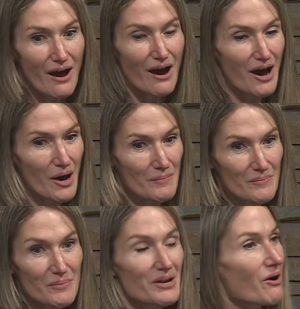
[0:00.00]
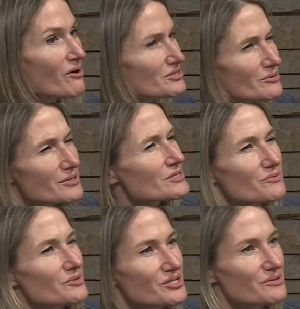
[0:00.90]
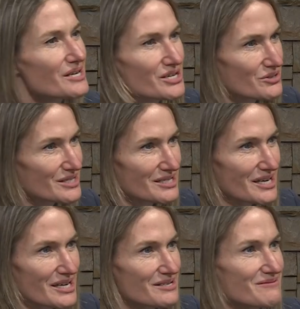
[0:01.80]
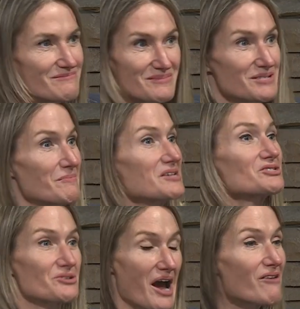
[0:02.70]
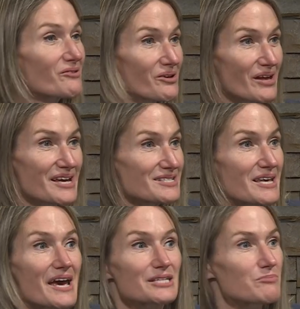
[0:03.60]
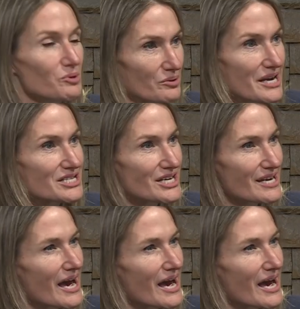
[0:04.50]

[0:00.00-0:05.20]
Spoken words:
But also there's a renewed interest in space travel and exploration.